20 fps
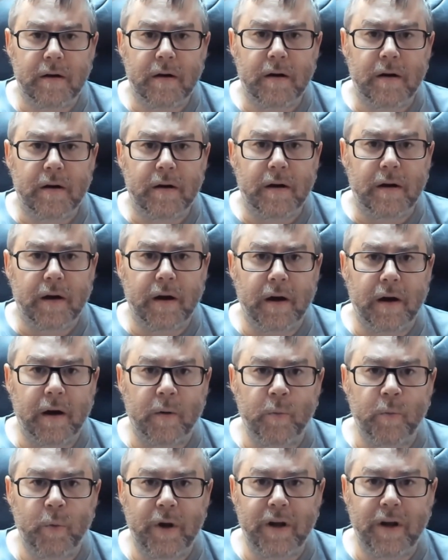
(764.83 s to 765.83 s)

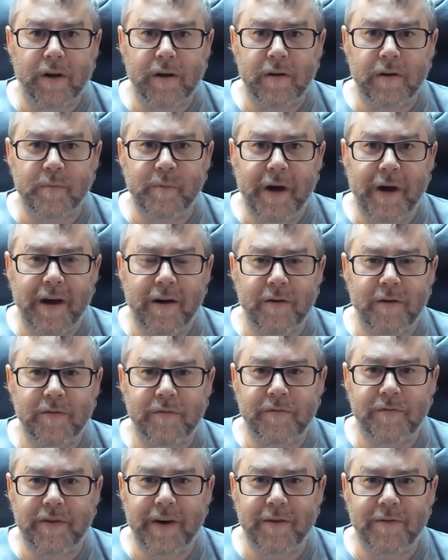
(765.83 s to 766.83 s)
Will Bound,
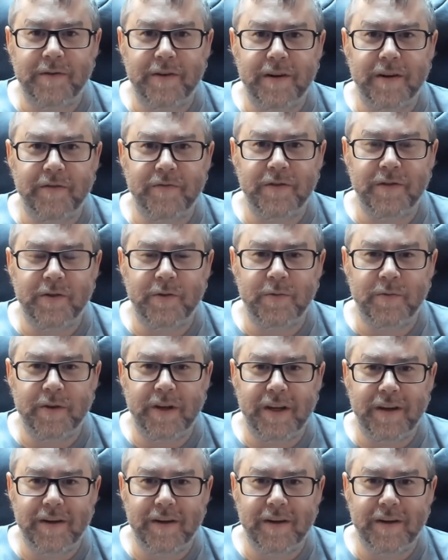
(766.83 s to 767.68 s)
founder of Neureal.